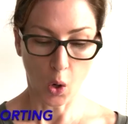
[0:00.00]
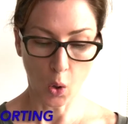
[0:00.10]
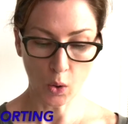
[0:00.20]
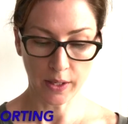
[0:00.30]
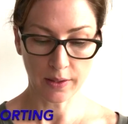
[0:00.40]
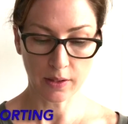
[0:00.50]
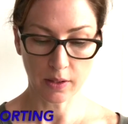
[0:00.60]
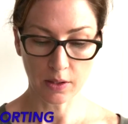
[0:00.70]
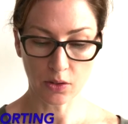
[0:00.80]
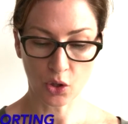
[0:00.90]
All
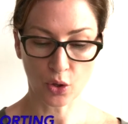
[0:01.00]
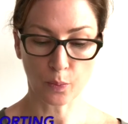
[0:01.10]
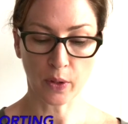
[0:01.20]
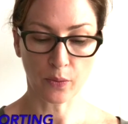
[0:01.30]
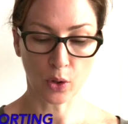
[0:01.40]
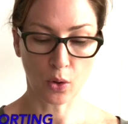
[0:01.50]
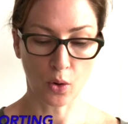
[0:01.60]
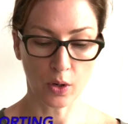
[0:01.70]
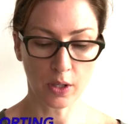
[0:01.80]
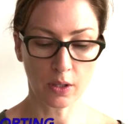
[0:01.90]
incidents should be
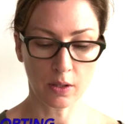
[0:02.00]
recorded